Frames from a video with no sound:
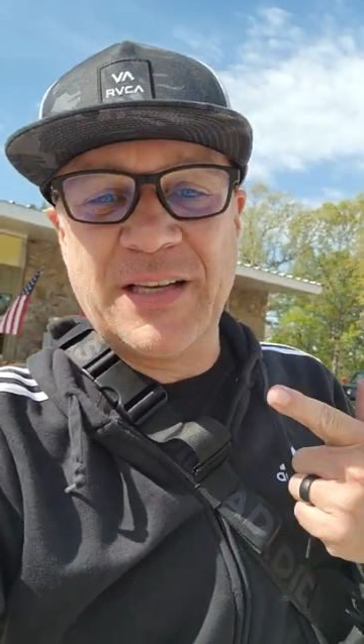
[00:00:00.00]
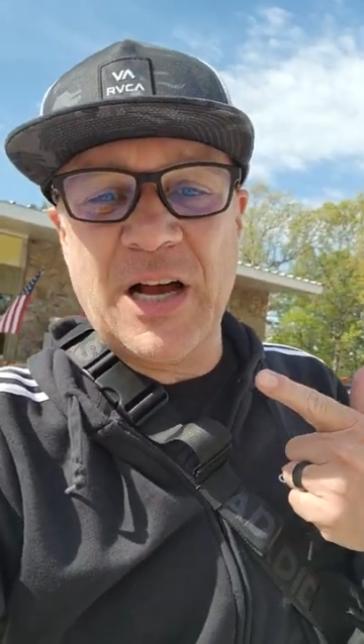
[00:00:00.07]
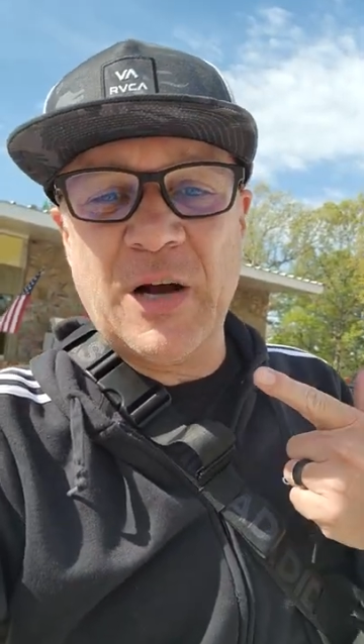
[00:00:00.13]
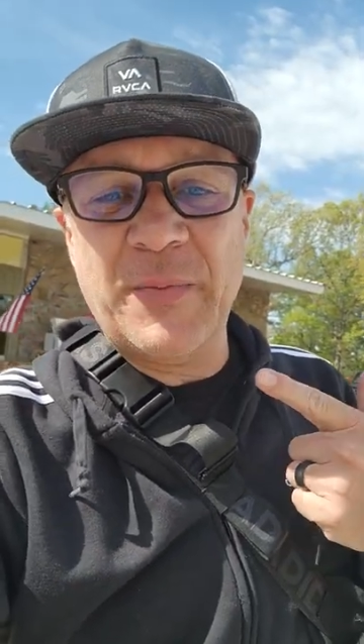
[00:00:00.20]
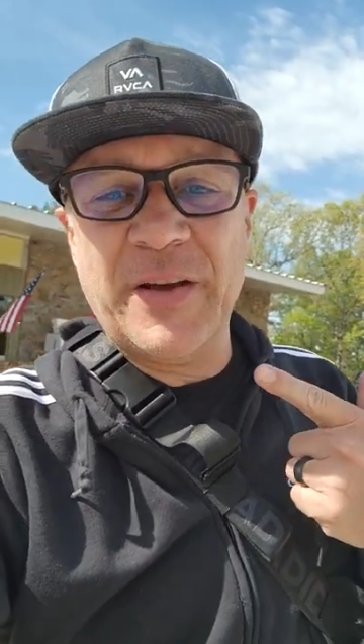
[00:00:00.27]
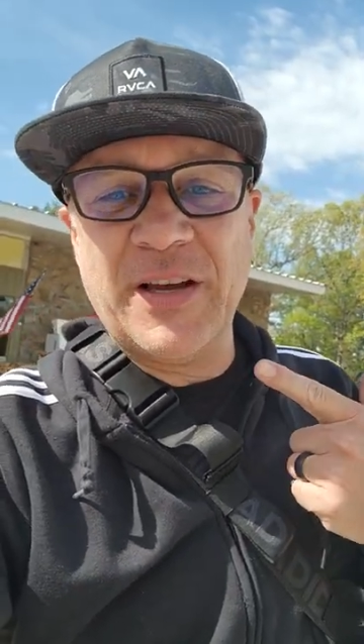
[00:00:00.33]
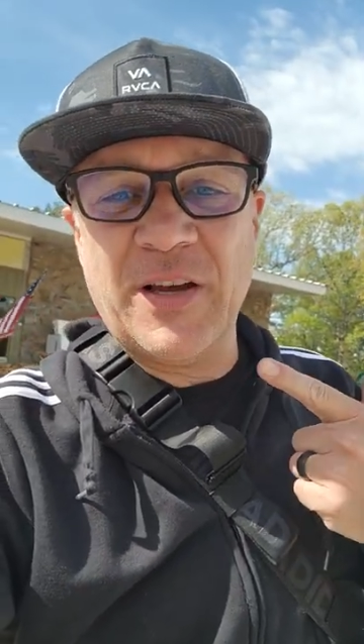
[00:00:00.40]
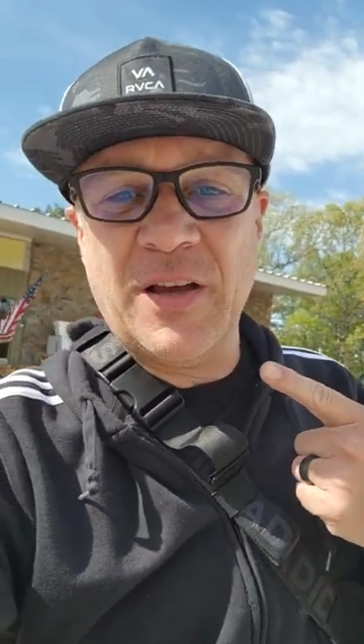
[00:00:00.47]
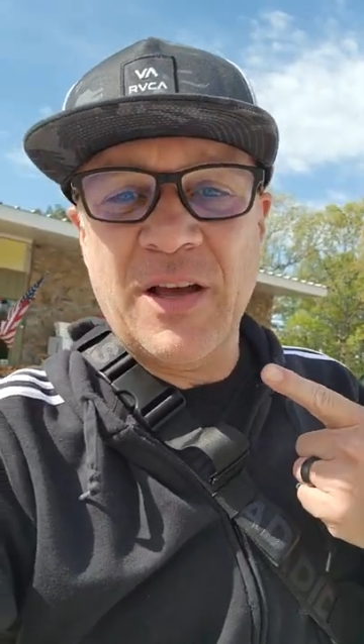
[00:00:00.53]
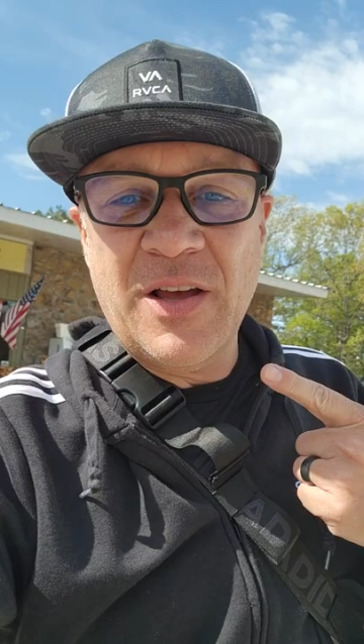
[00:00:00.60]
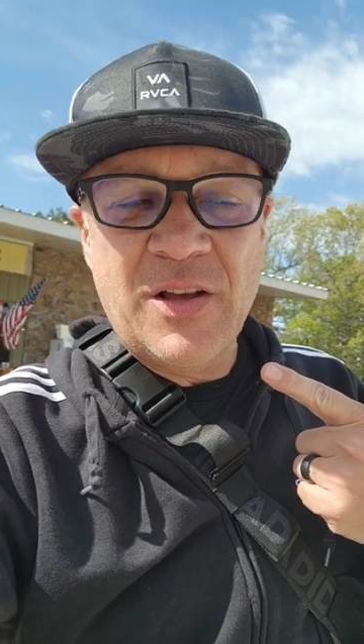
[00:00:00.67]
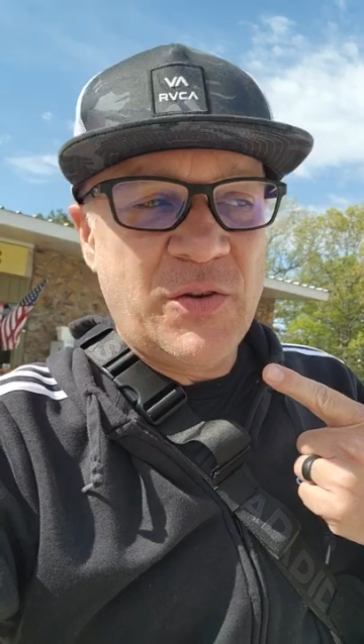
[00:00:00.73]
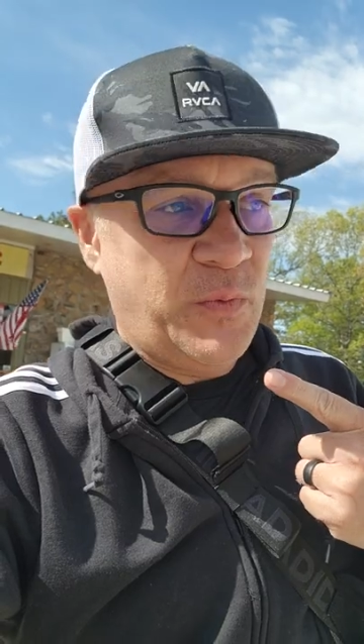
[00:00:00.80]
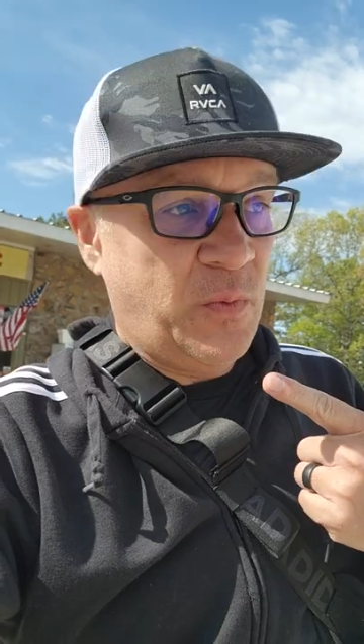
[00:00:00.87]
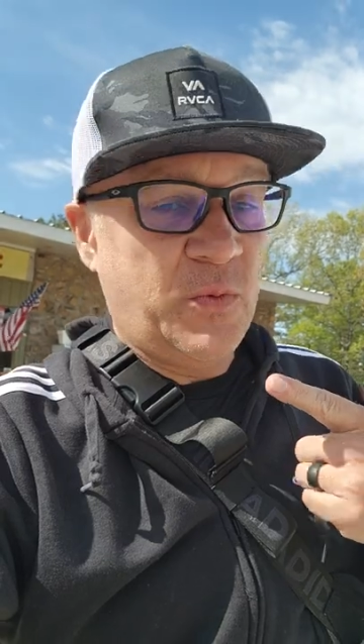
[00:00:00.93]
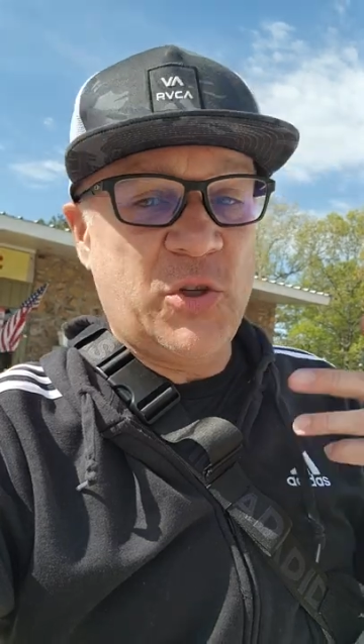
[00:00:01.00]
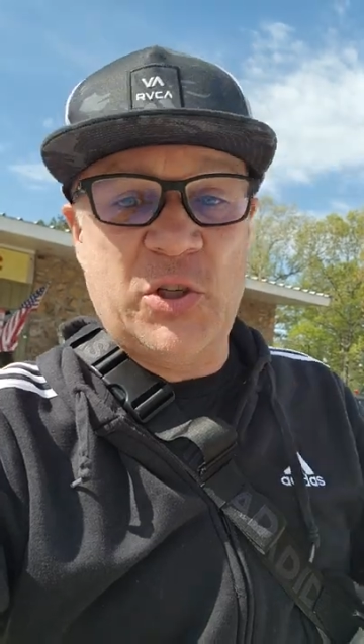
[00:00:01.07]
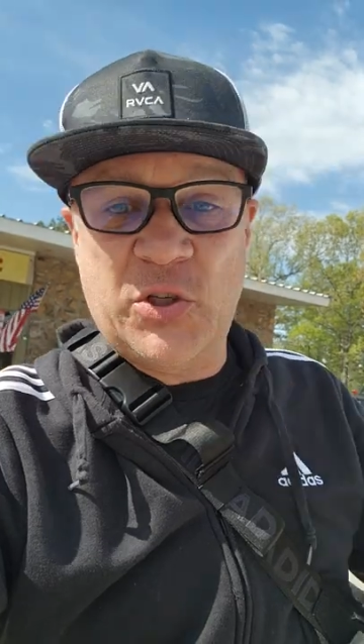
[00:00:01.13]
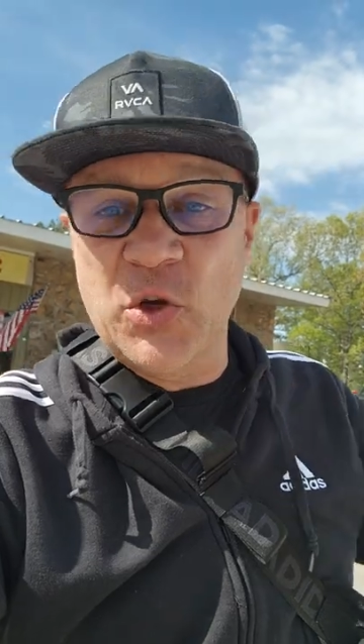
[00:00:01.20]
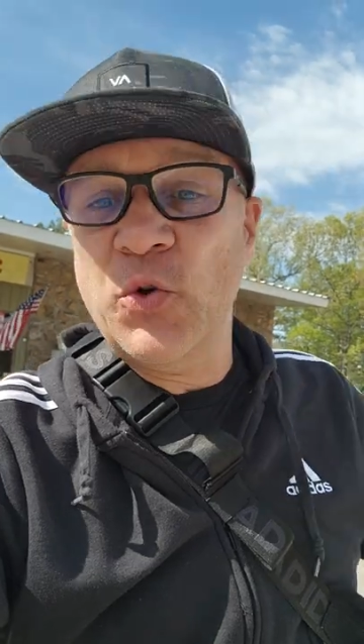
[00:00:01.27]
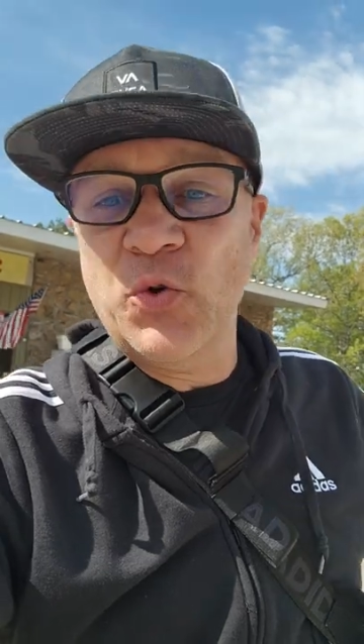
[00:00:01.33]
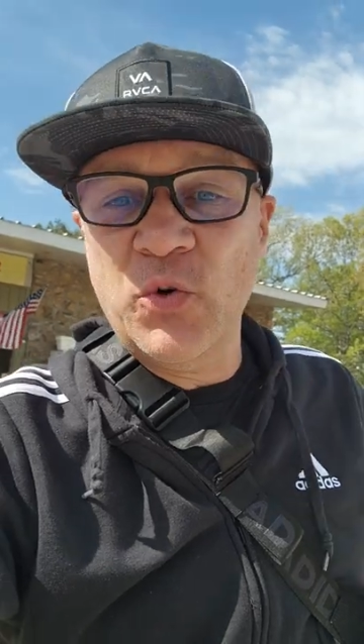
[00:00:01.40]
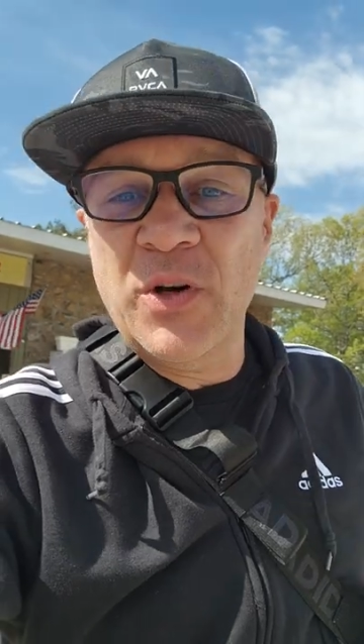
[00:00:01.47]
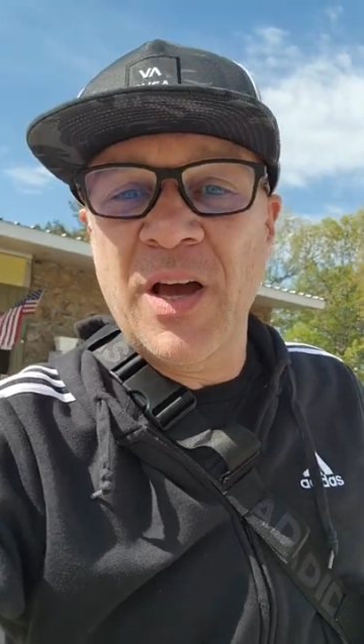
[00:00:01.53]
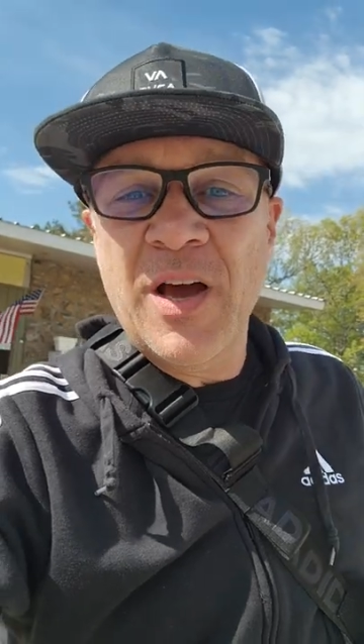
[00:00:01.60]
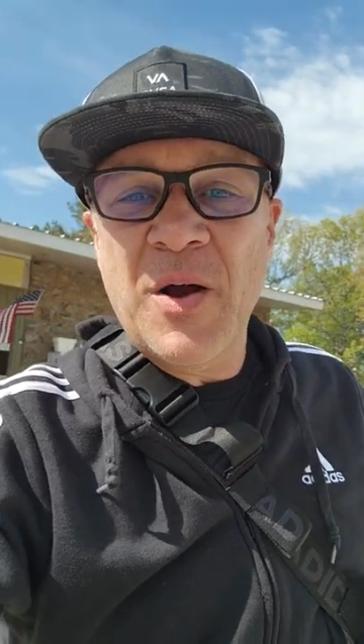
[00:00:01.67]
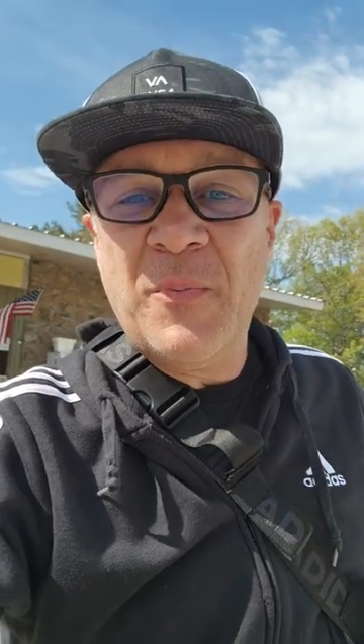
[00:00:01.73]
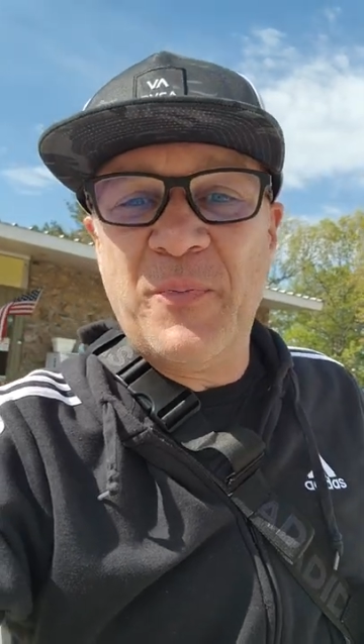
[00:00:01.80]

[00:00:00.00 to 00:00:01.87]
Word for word: coming soon,